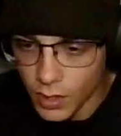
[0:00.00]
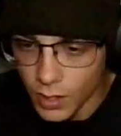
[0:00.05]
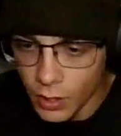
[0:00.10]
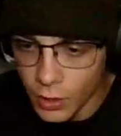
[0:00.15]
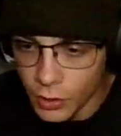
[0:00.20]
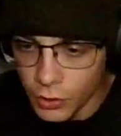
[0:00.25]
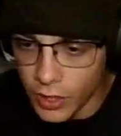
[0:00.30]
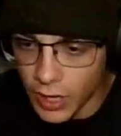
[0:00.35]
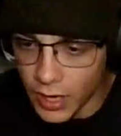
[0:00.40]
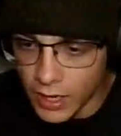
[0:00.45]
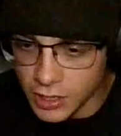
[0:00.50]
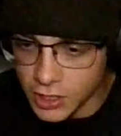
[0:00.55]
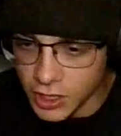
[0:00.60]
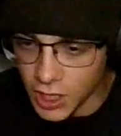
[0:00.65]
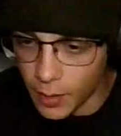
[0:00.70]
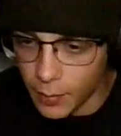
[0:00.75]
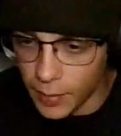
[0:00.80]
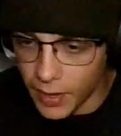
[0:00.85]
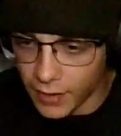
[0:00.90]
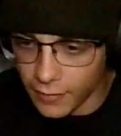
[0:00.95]
You got a
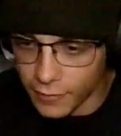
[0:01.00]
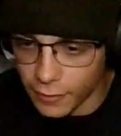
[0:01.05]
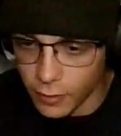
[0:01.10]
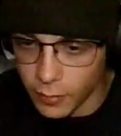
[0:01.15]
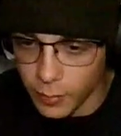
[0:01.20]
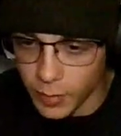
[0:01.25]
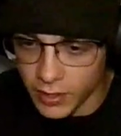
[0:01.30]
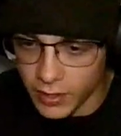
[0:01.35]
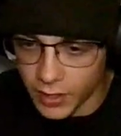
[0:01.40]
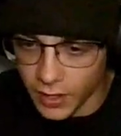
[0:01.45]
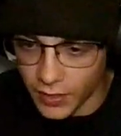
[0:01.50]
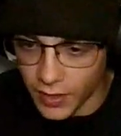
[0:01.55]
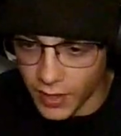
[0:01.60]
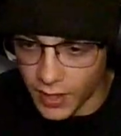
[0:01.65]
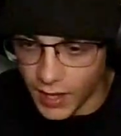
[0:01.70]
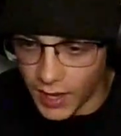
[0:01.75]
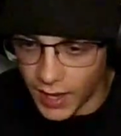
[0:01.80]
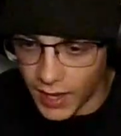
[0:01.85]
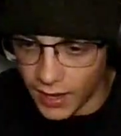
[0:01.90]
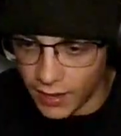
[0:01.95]
job, had it for a month, and then
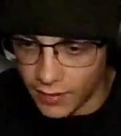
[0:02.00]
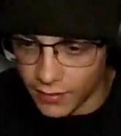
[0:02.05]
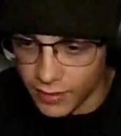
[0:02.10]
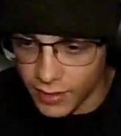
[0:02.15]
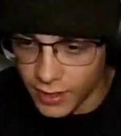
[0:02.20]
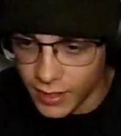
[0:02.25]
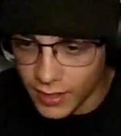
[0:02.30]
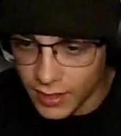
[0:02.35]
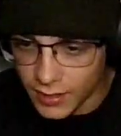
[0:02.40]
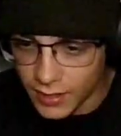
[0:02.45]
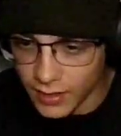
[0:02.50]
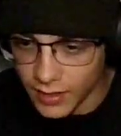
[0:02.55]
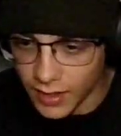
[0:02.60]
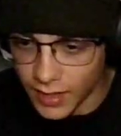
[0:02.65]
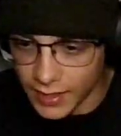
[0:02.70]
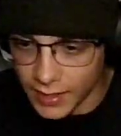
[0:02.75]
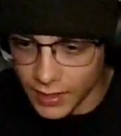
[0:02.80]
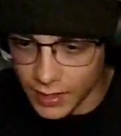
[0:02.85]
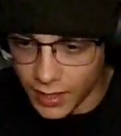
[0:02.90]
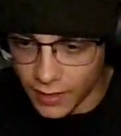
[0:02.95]
didn't
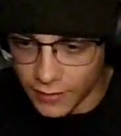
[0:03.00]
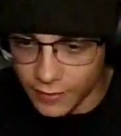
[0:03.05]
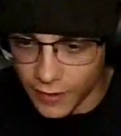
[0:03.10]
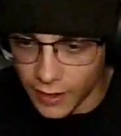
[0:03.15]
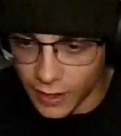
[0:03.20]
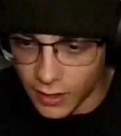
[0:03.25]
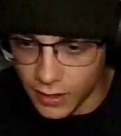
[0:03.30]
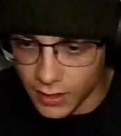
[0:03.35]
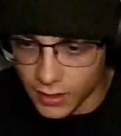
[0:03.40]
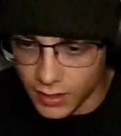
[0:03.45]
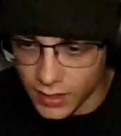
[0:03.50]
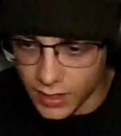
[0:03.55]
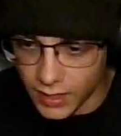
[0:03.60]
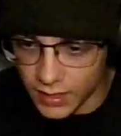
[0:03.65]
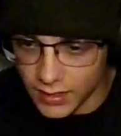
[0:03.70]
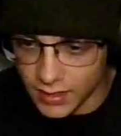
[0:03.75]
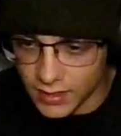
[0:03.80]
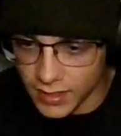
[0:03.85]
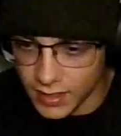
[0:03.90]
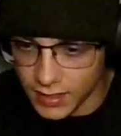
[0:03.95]
like it, got fired,
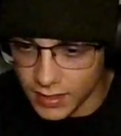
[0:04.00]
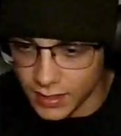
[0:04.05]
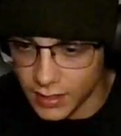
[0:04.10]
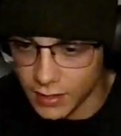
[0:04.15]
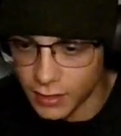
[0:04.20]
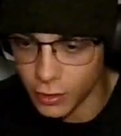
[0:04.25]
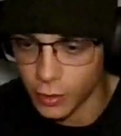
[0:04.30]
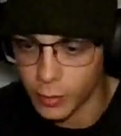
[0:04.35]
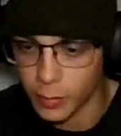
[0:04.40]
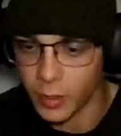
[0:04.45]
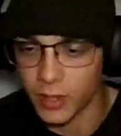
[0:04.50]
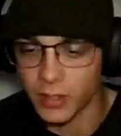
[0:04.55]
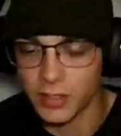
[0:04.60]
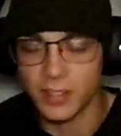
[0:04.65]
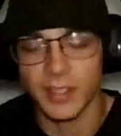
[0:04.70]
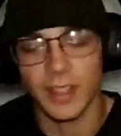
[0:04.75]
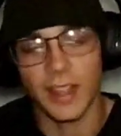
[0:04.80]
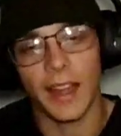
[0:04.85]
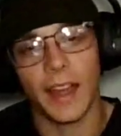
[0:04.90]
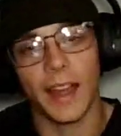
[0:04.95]
got sick, didn't tell your
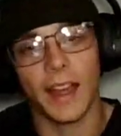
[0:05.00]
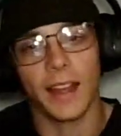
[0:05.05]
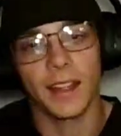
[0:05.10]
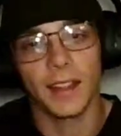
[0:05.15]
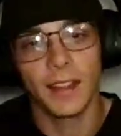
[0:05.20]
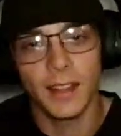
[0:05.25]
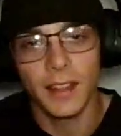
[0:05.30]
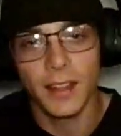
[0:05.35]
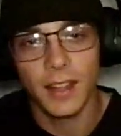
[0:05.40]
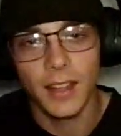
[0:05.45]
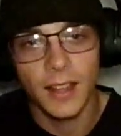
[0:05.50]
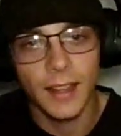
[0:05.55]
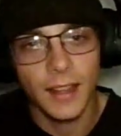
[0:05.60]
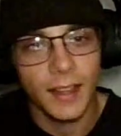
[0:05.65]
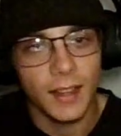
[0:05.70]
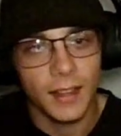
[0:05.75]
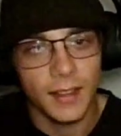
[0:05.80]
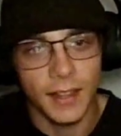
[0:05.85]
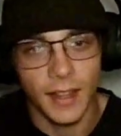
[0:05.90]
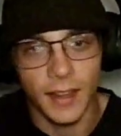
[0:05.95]
boss.
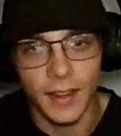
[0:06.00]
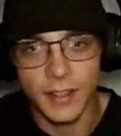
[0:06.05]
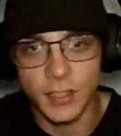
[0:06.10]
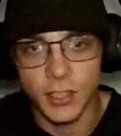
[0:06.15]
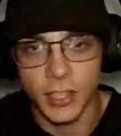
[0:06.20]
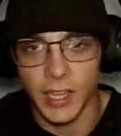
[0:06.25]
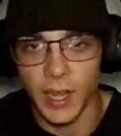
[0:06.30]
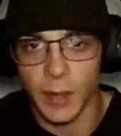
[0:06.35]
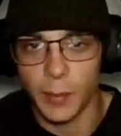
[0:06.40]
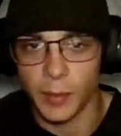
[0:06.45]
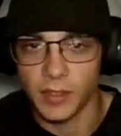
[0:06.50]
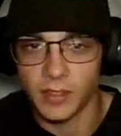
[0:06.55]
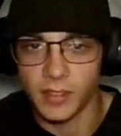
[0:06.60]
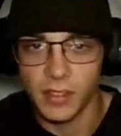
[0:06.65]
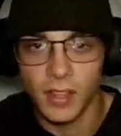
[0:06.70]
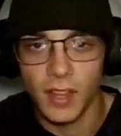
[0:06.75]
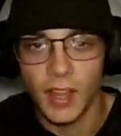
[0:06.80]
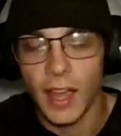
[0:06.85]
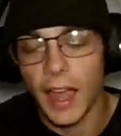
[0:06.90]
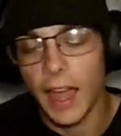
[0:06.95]
Yeah, that shit happens.
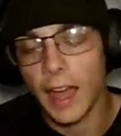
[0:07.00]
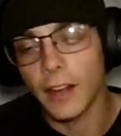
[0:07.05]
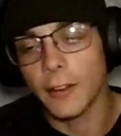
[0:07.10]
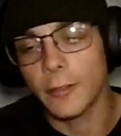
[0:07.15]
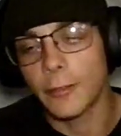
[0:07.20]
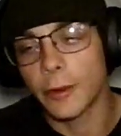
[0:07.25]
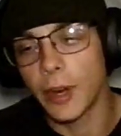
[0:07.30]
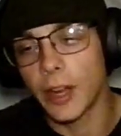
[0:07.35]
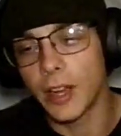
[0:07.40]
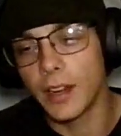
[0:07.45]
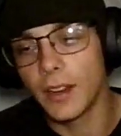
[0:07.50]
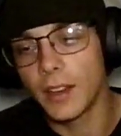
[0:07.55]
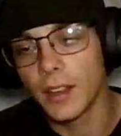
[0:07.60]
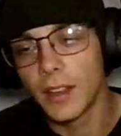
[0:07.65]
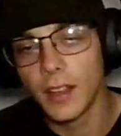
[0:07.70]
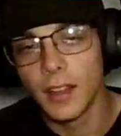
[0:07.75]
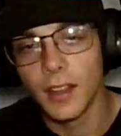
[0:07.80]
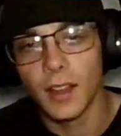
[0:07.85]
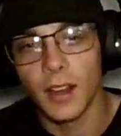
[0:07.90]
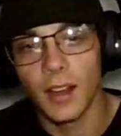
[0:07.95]
I had a friend,
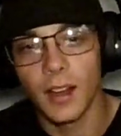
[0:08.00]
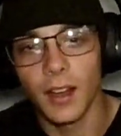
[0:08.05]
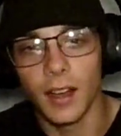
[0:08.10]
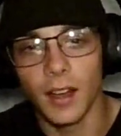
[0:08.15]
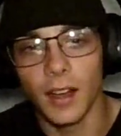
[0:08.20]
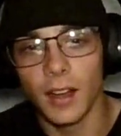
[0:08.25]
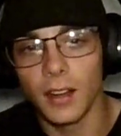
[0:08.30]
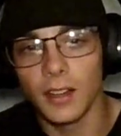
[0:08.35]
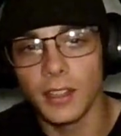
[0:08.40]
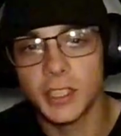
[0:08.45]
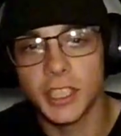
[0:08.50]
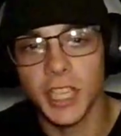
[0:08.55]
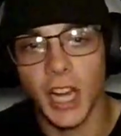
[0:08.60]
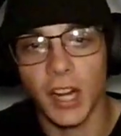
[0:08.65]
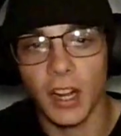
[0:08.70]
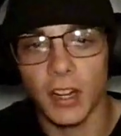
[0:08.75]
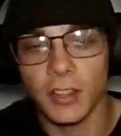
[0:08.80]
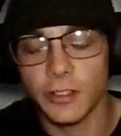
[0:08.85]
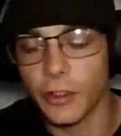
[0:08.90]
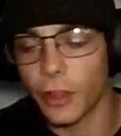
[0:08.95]
shout
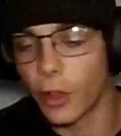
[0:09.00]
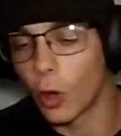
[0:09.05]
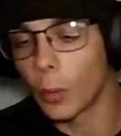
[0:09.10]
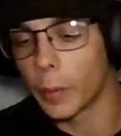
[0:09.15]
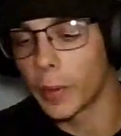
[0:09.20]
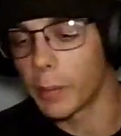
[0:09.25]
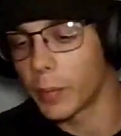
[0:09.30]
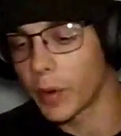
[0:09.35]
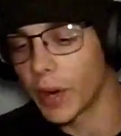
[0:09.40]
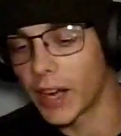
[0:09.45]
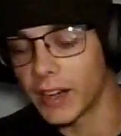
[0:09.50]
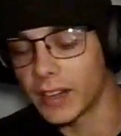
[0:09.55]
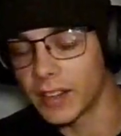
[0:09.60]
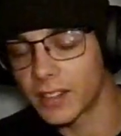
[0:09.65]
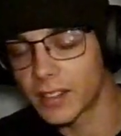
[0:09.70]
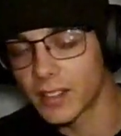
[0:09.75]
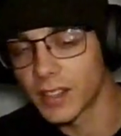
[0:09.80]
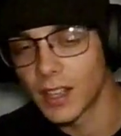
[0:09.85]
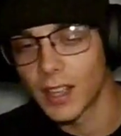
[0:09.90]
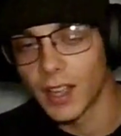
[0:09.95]
out to the homie
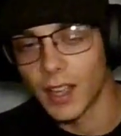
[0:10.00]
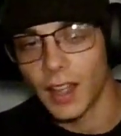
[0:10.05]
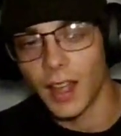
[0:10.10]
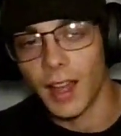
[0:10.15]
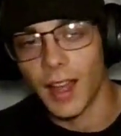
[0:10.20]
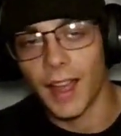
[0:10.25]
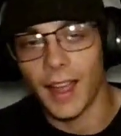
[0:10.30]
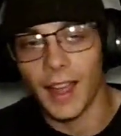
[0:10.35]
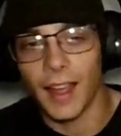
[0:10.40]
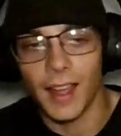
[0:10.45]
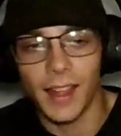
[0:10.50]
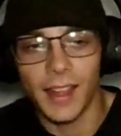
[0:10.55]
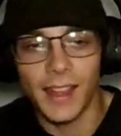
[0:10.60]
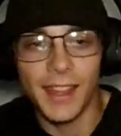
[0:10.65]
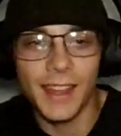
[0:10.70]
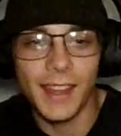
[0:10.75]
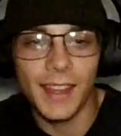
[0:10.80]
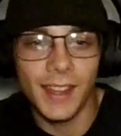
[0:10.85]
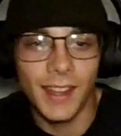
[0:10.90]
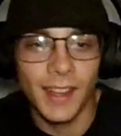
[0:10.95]
Bryce.
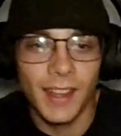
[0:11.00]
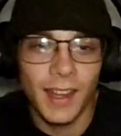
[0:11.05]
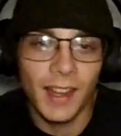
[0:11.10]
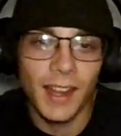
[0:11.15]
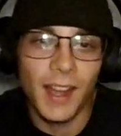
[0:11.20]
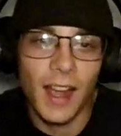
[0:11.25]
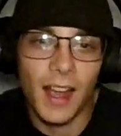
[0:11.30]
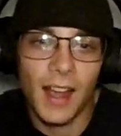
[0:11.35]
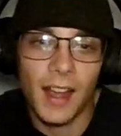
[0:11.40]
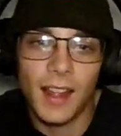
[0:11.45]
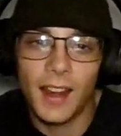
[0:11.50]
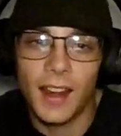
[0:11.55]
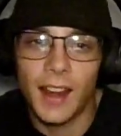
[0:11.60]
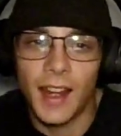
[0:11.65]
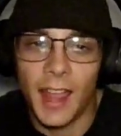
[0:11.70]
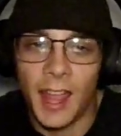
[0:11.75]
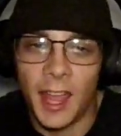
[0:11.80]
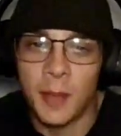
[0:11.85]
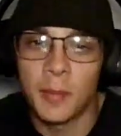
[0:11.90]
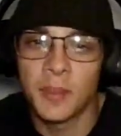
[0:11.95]
He got an
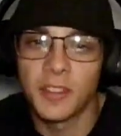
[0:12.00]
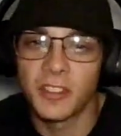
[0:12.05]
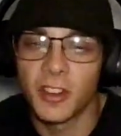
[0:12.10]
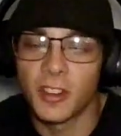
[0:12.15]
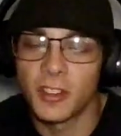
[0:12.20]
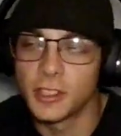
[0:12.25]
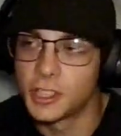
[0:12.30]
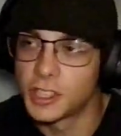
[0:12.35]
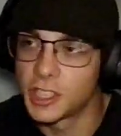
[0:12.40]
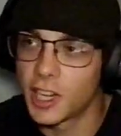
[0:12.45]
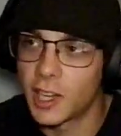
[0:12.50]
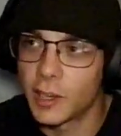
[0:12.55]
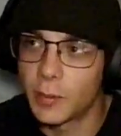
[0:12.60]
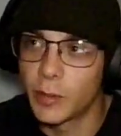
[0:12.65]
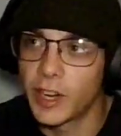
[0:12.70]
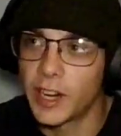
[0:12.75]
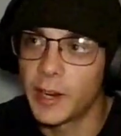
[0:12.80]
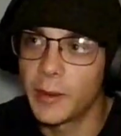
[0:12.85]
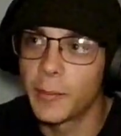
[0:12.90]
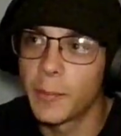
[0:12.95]
Amazon job,
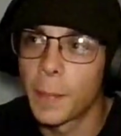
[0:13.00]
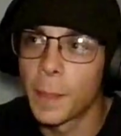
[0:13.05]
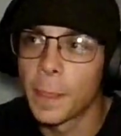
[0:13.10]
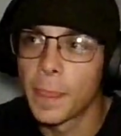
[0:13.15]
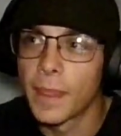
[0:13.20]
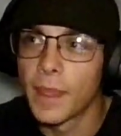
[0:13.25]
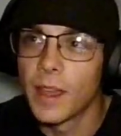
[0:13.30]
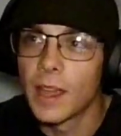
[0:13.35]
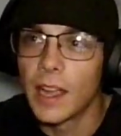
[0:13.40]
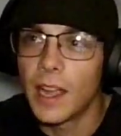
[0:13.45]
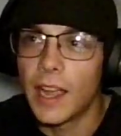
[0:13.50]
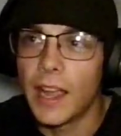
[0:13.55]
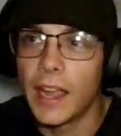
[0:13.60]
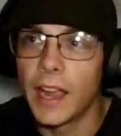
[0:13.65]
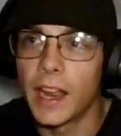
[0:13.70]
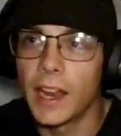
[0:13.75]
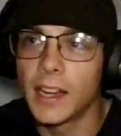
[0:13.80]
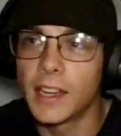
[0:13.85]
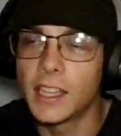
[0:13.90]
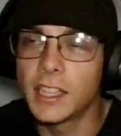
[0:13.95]
right?
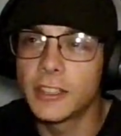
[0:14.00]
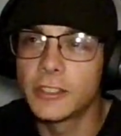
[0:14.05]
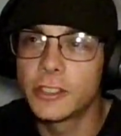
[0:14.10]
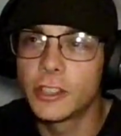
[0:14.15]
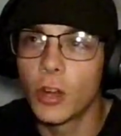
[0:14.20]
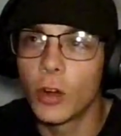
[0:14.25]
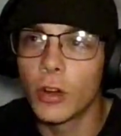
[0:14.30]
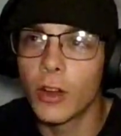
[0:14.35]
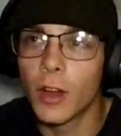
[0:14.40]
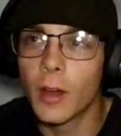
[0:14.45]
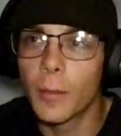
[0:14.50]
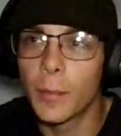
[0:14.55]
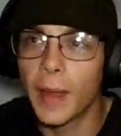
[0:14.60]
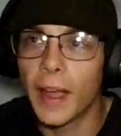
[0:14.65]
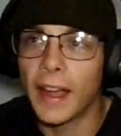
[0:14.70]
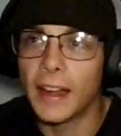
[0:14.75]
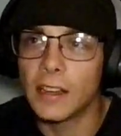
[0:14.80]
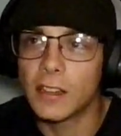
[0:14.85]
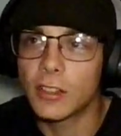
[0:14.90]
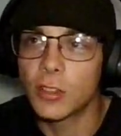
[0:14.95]
And he showed up
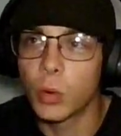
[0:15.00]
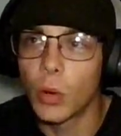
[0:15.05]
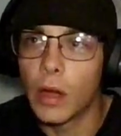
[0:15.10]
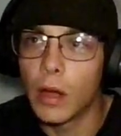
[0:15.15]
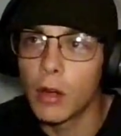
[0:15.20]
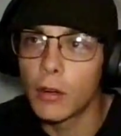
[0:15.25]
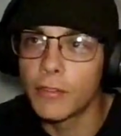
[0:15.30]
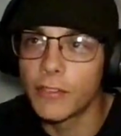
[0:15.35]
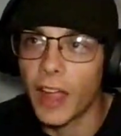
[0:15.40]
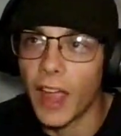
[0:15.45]
at 12